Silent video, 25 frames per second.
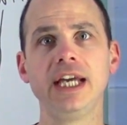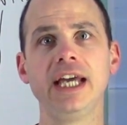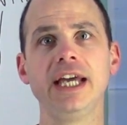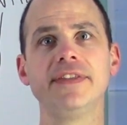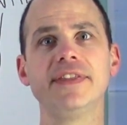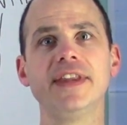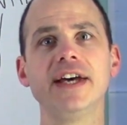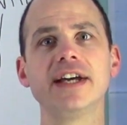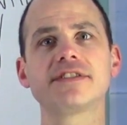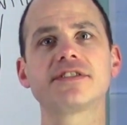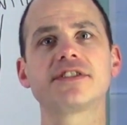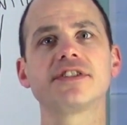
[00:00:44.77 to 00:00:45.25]

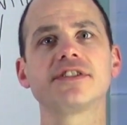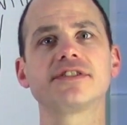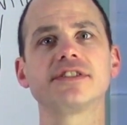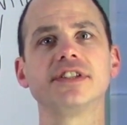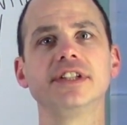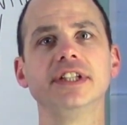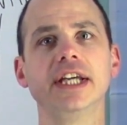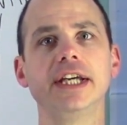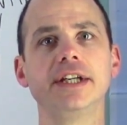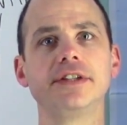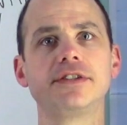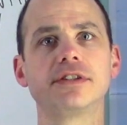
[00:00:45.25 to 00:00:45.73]
That's just the
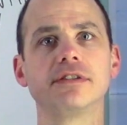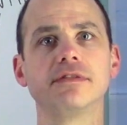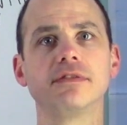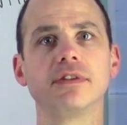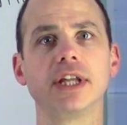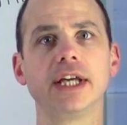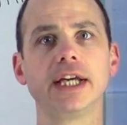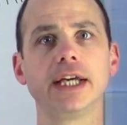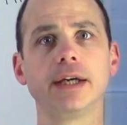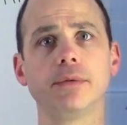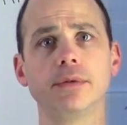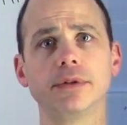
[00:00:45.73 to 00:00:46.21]
nature of
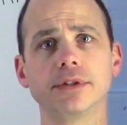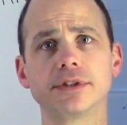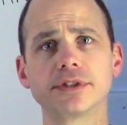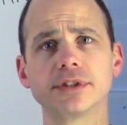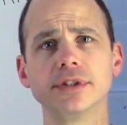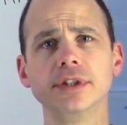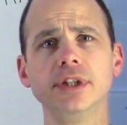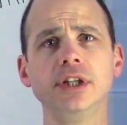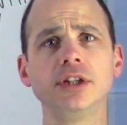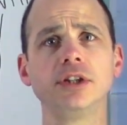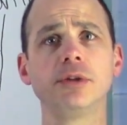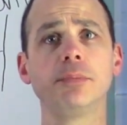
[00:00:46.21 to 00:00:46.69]
language.
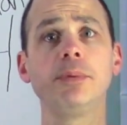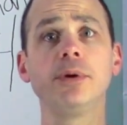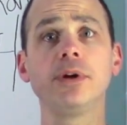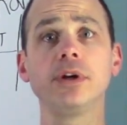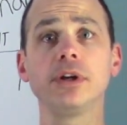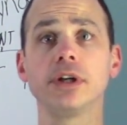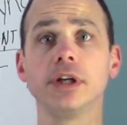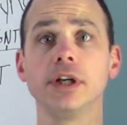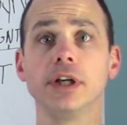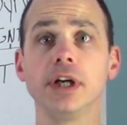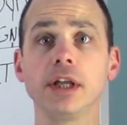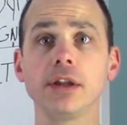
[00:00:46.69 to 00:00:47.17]
To put
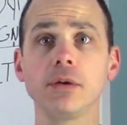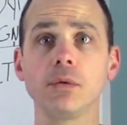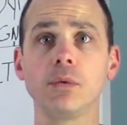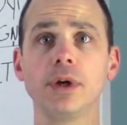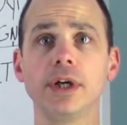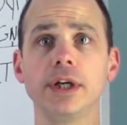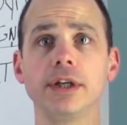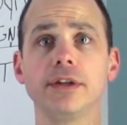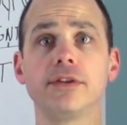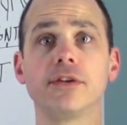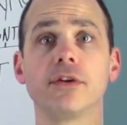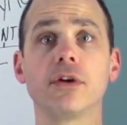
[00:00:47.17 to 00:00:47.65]
it another
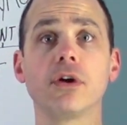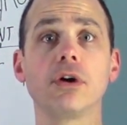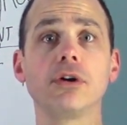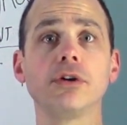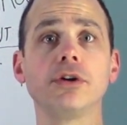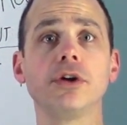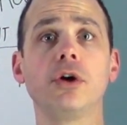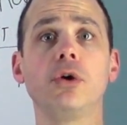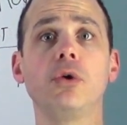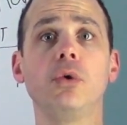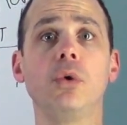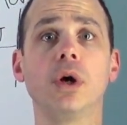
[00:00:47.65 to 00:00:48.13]
way, there are
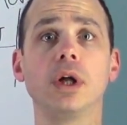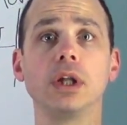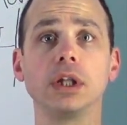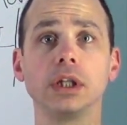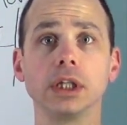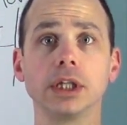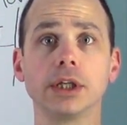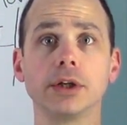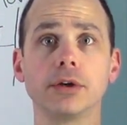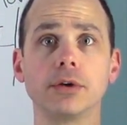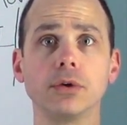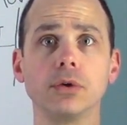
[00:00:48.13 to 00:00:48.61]
no
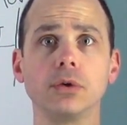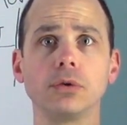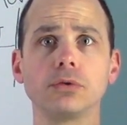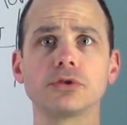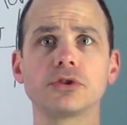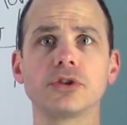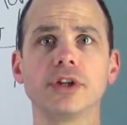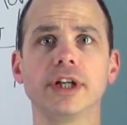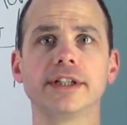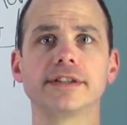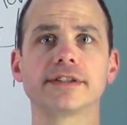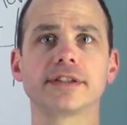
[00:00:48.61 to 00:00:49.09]
literal
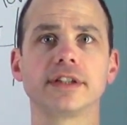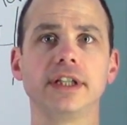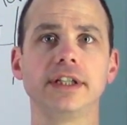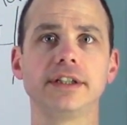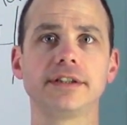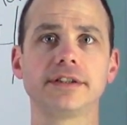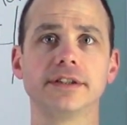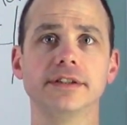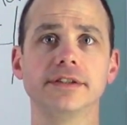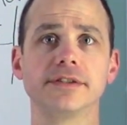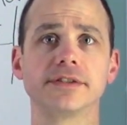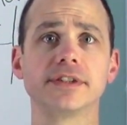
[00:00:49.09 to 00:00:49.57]

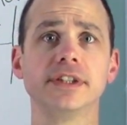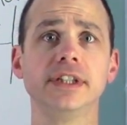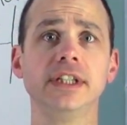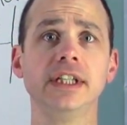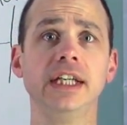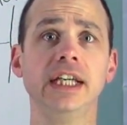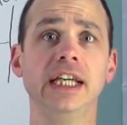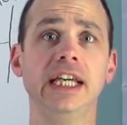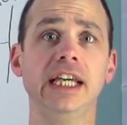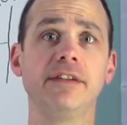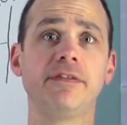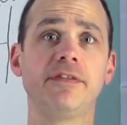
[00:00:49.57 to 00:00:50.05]
translations.
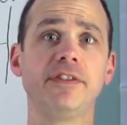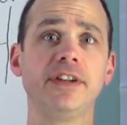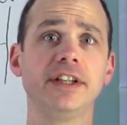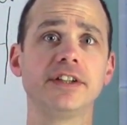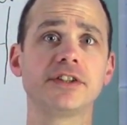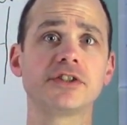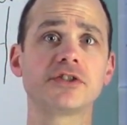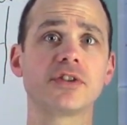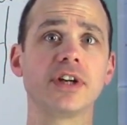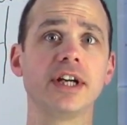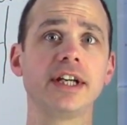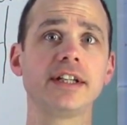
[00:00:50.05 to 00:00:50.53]
If it
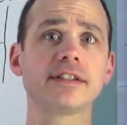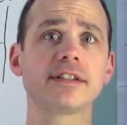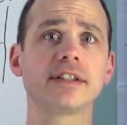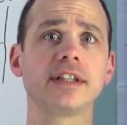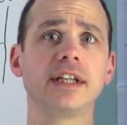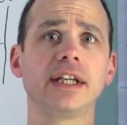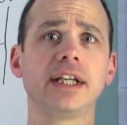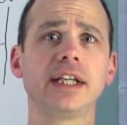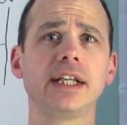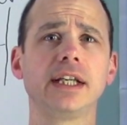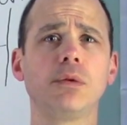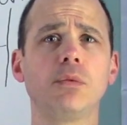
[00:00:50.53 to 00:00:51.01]
is
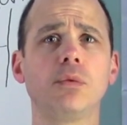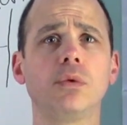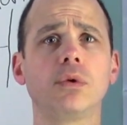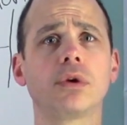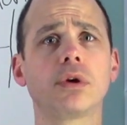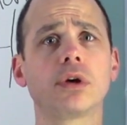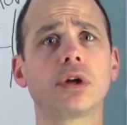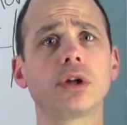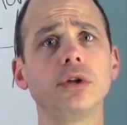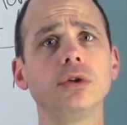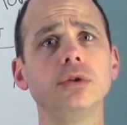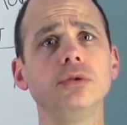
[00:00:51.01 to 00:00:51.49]
translated, it will
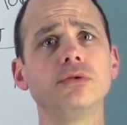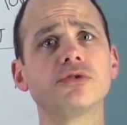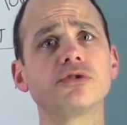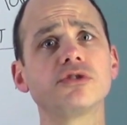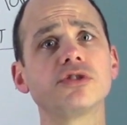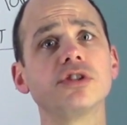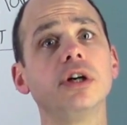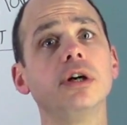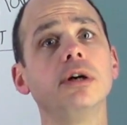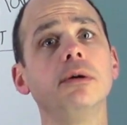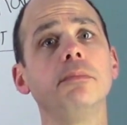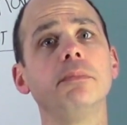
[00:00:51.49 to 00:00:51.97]
include
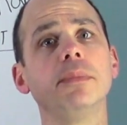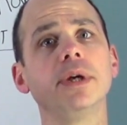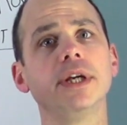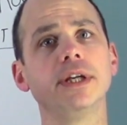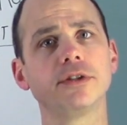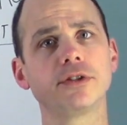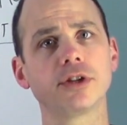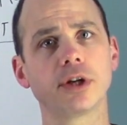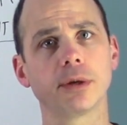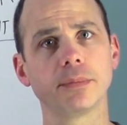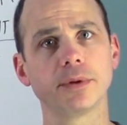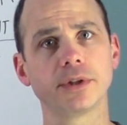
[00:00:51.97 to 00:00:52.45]
some
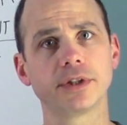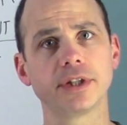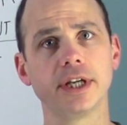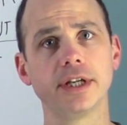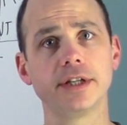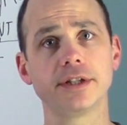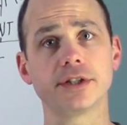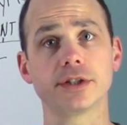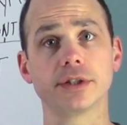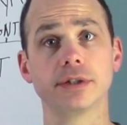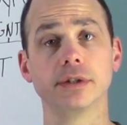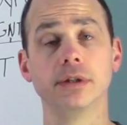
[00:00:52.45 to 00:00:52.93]

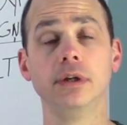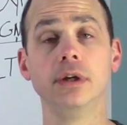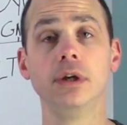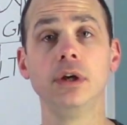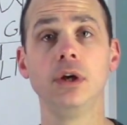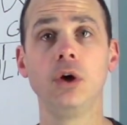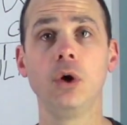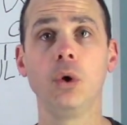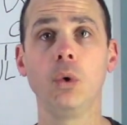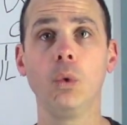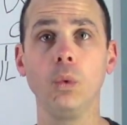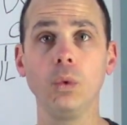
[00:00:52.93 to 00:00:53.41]
interpretation.
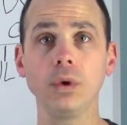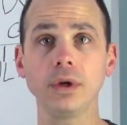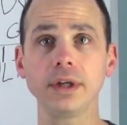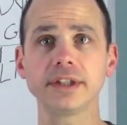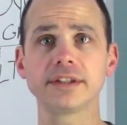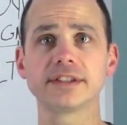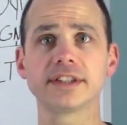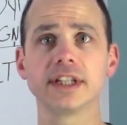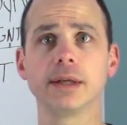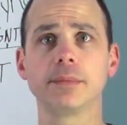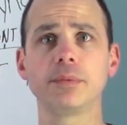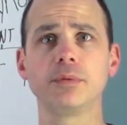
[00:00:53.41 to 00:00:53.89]
One
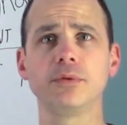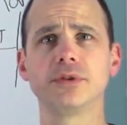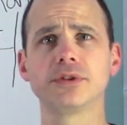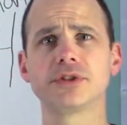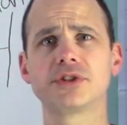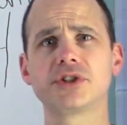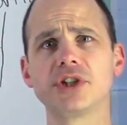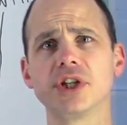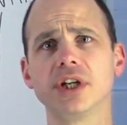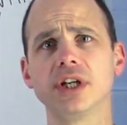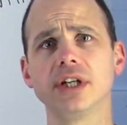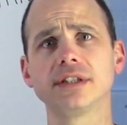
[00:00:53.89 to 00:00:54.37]
example is
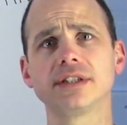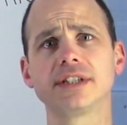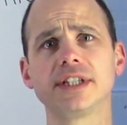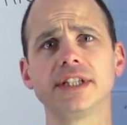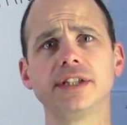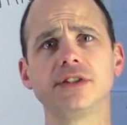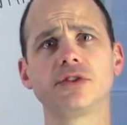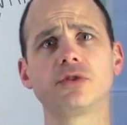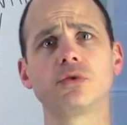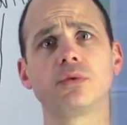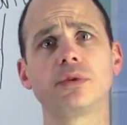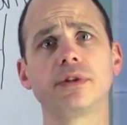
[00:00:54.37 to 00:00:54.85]
John
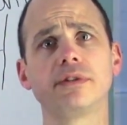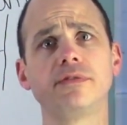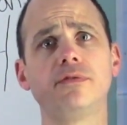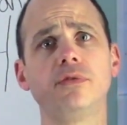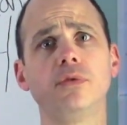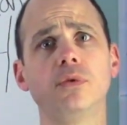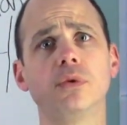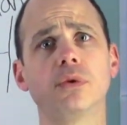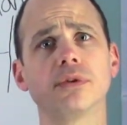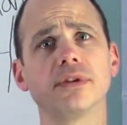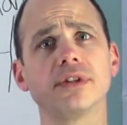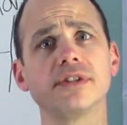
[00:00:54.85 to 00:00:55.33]

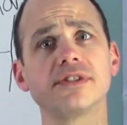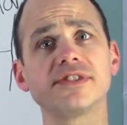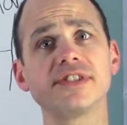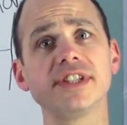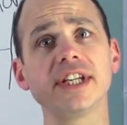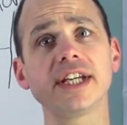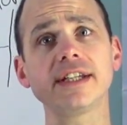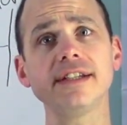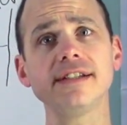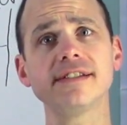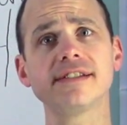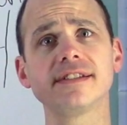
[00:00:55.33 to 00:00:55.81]
10:24. The
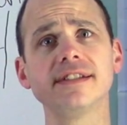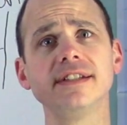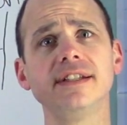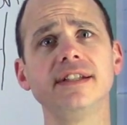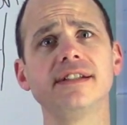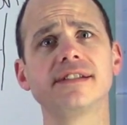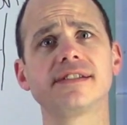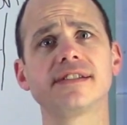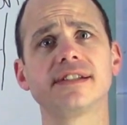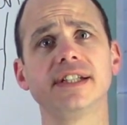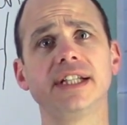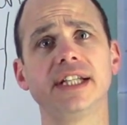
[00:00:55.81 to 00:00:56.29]
second
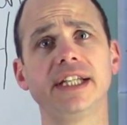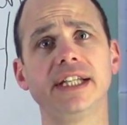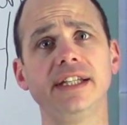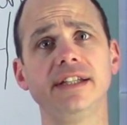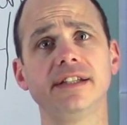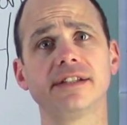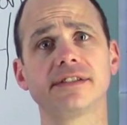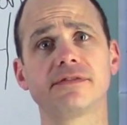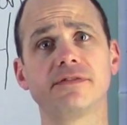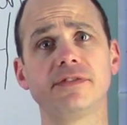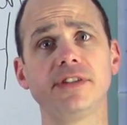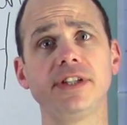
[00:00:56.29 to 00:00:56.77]
sentence in the
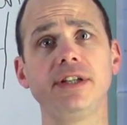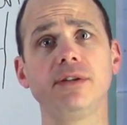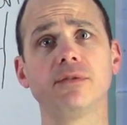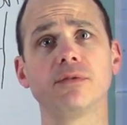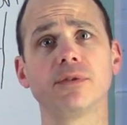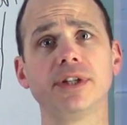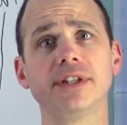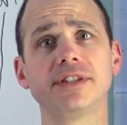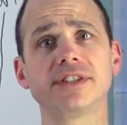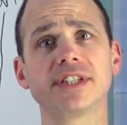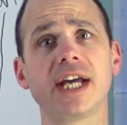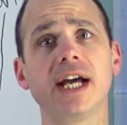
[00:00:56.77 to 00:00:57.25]
ESV
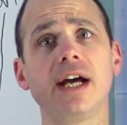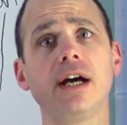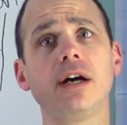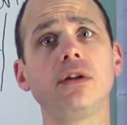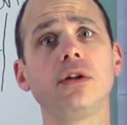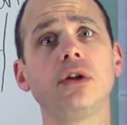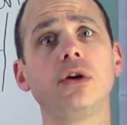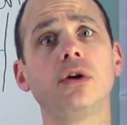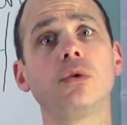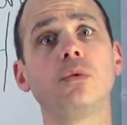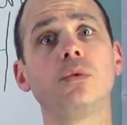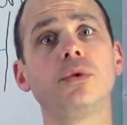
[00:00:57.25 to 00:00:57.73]
reads, "How
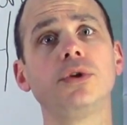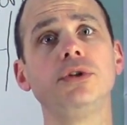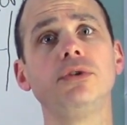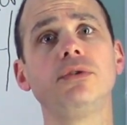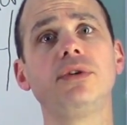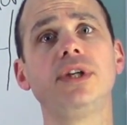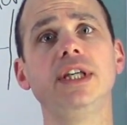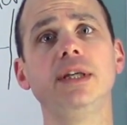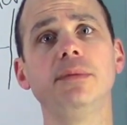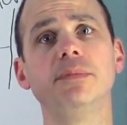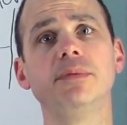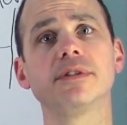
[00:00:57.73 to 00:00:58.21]
long will you
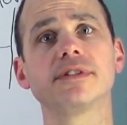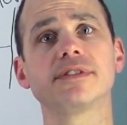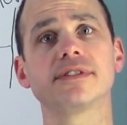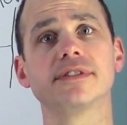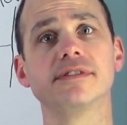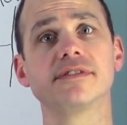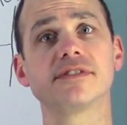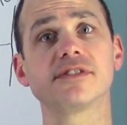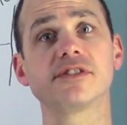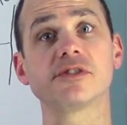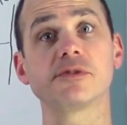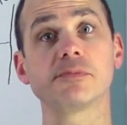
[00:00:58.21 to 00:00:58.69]
keep us
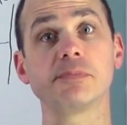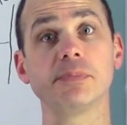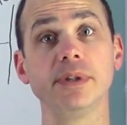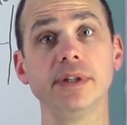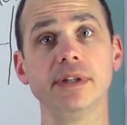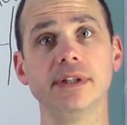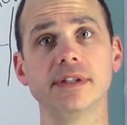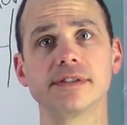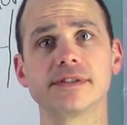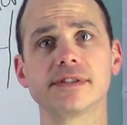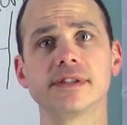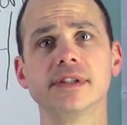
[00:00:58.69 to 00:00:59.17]
in
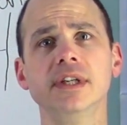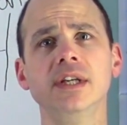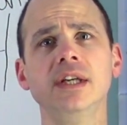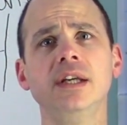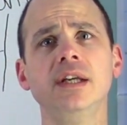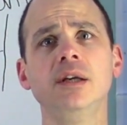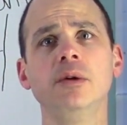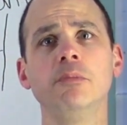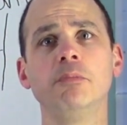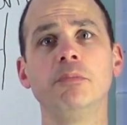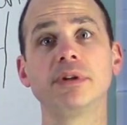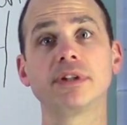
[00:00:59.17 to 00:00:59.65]
suspense?"
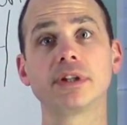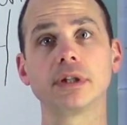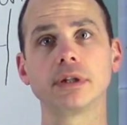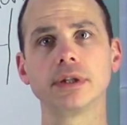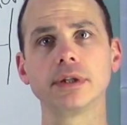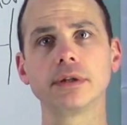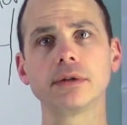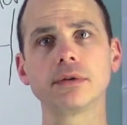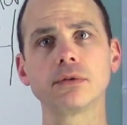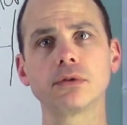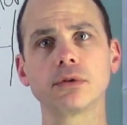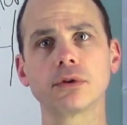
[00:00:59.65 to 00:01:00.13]
But the
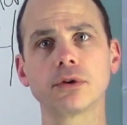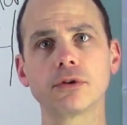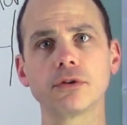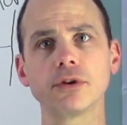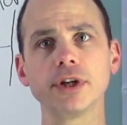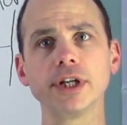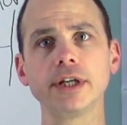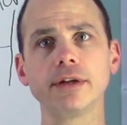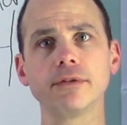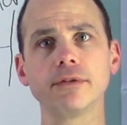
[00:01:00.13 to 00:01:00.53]
literal Greek